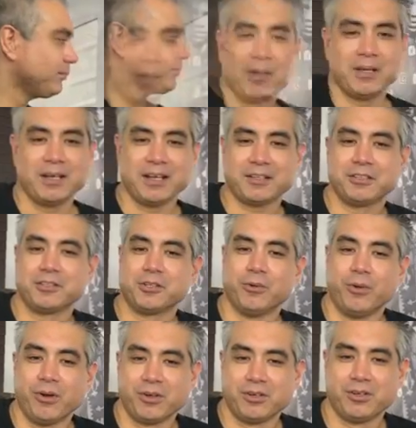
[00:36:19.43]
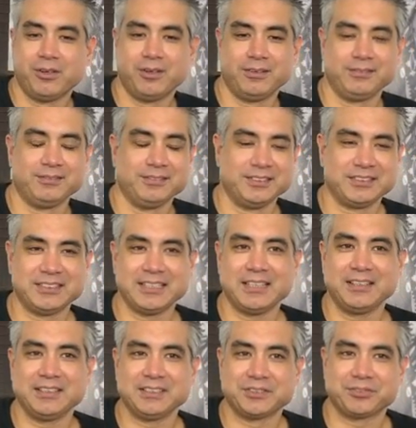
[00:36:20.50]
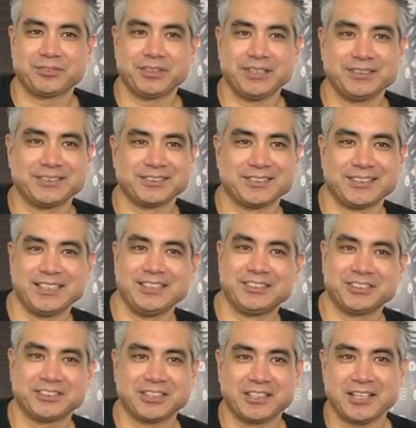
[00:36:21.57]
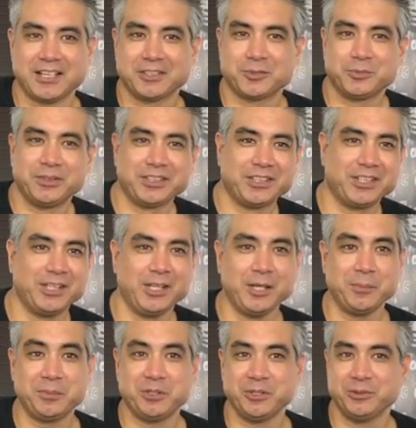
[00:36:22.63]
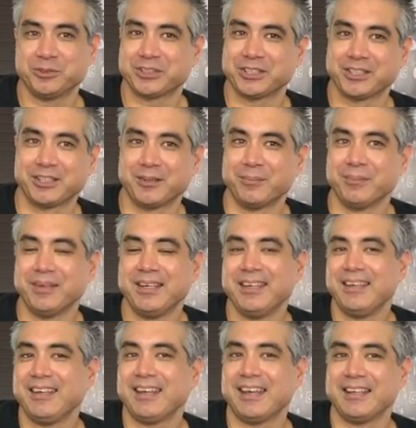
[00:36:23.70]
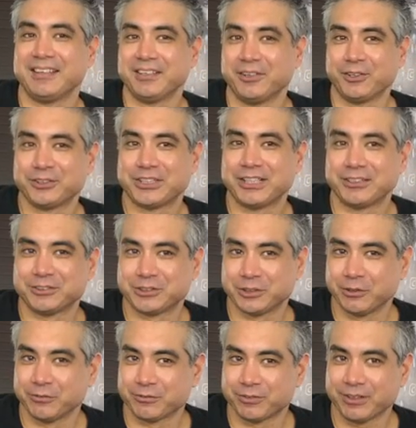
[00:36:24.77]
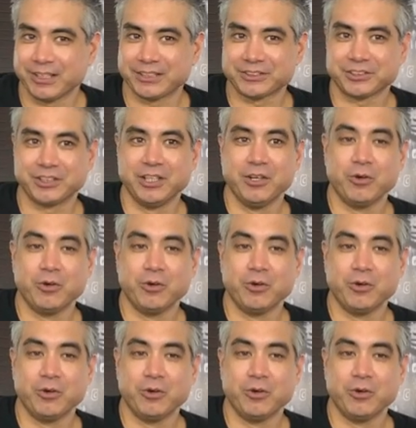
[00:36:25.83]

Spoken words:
Man, I could go on and on. You see how these phrases, it just allows me to keep using them, and they all sound so fresh.